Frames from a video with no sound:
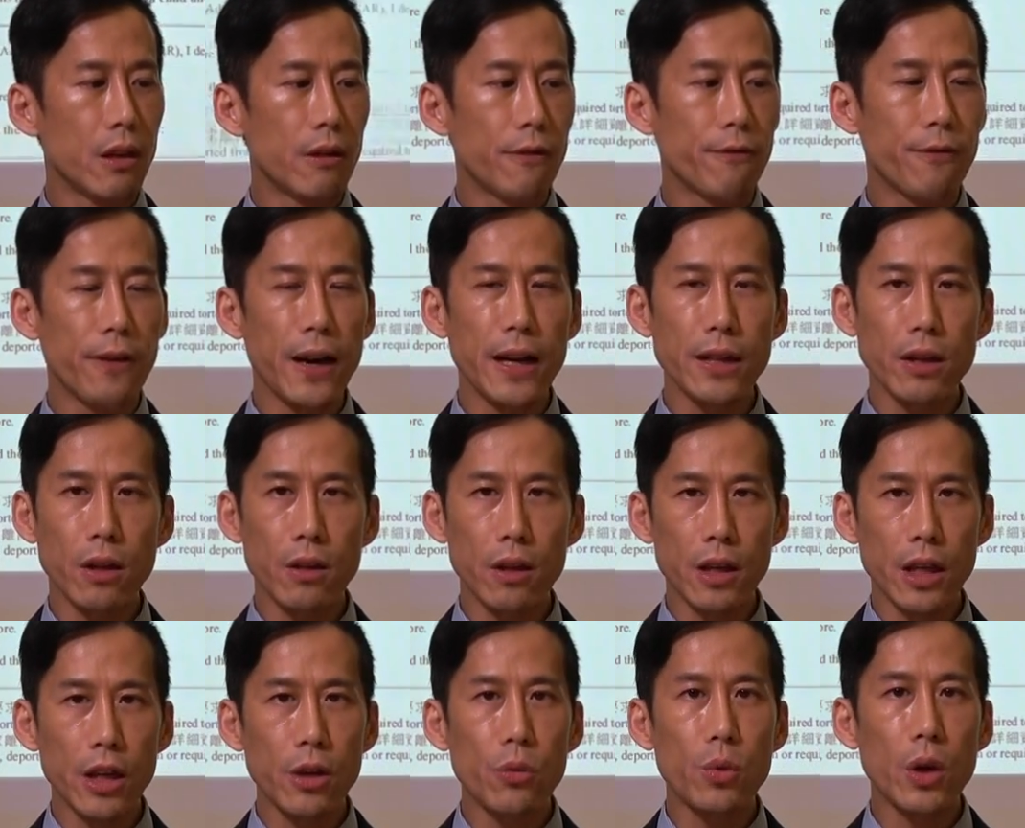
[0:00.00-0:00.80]

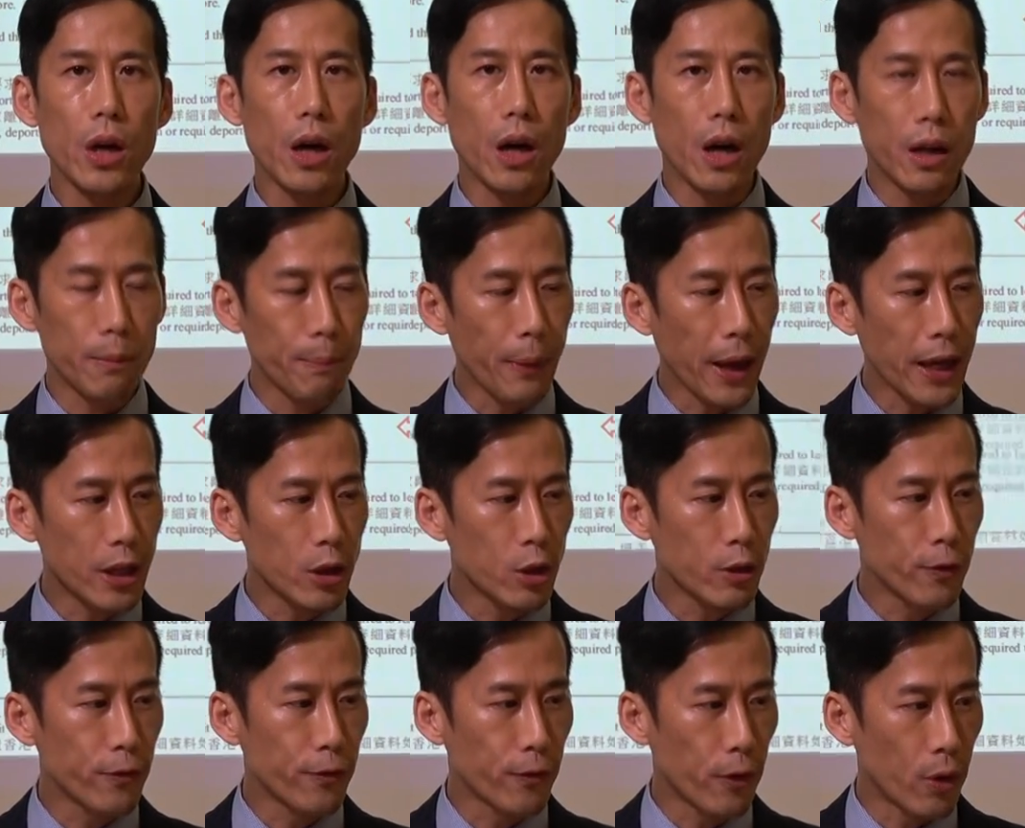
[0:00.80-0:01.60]
Finally, we are on
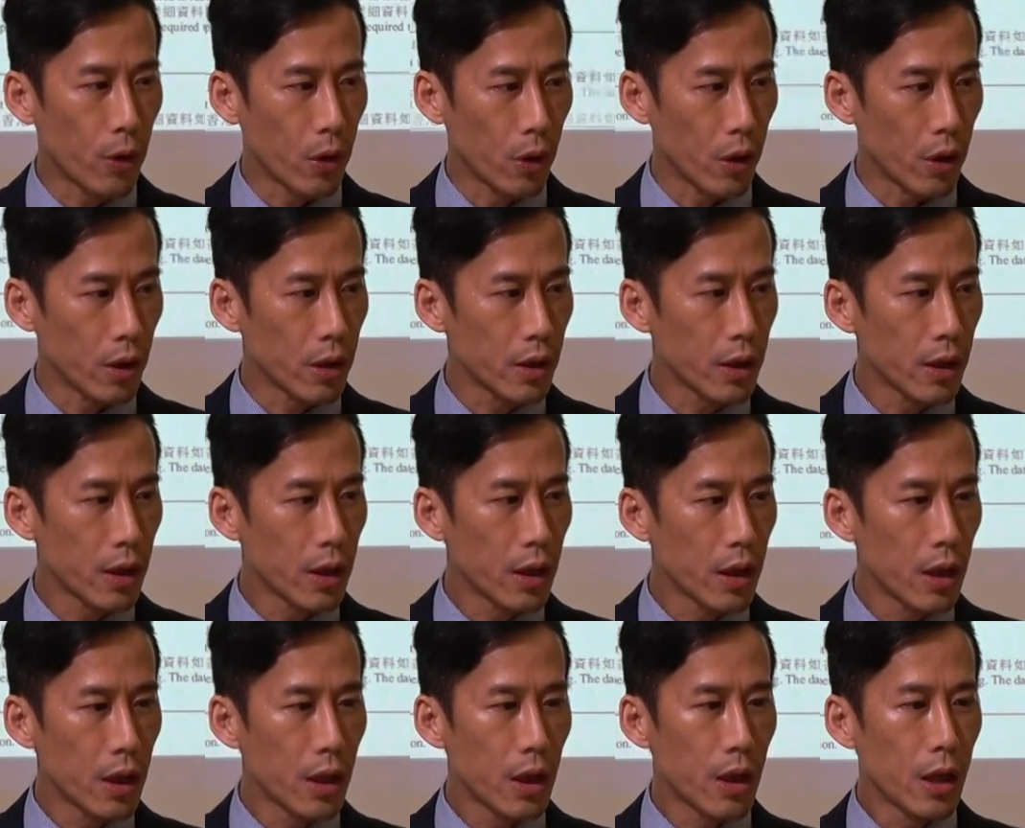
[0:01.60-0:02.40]
page 4.
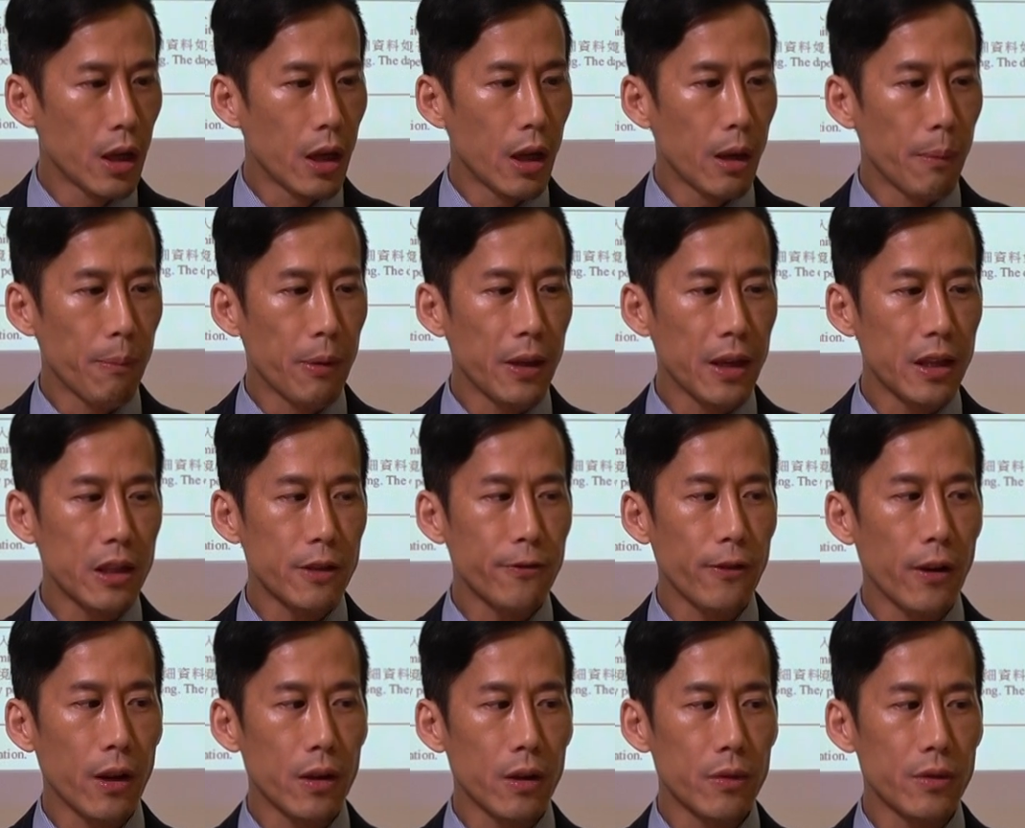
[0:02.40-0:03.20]
Please
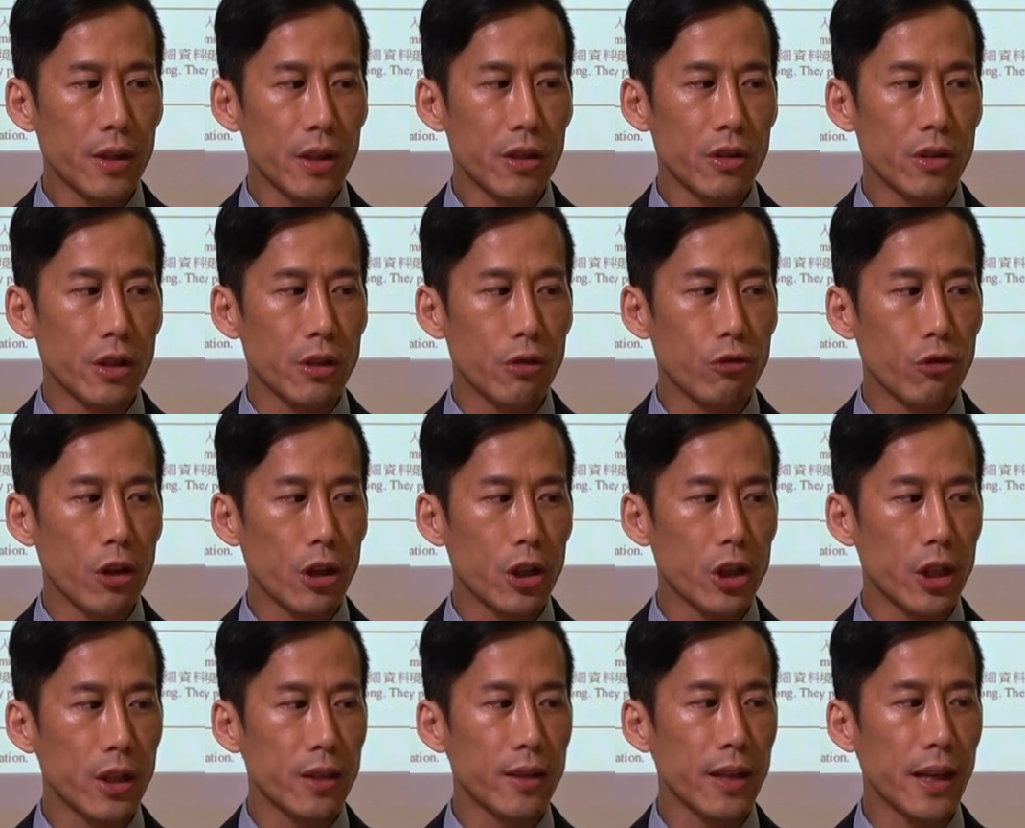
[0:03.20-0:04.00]
follow these
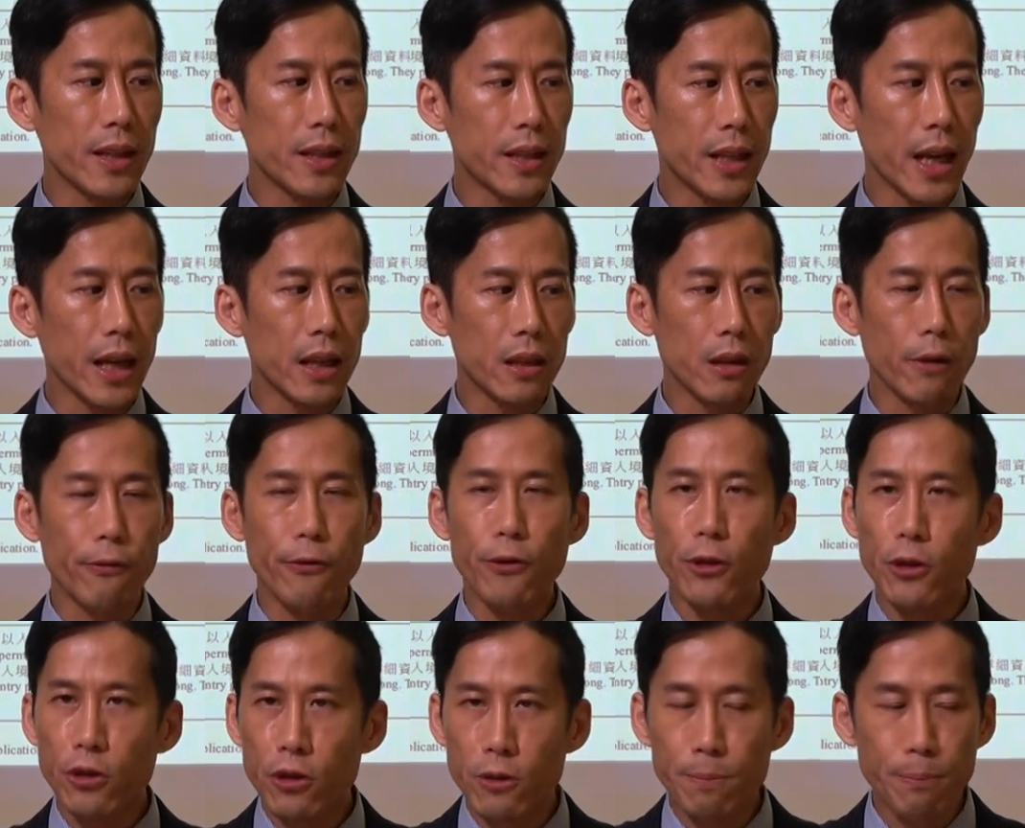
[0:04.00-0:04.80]
instructions and tick the
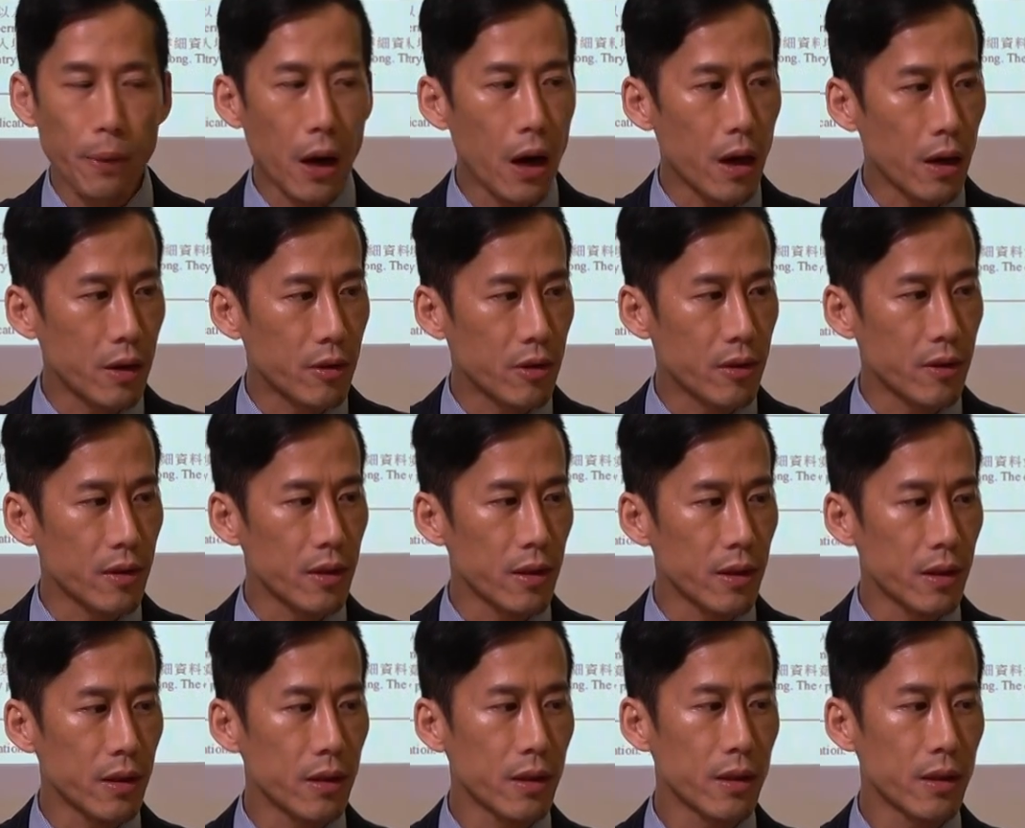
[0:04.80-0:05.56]
first box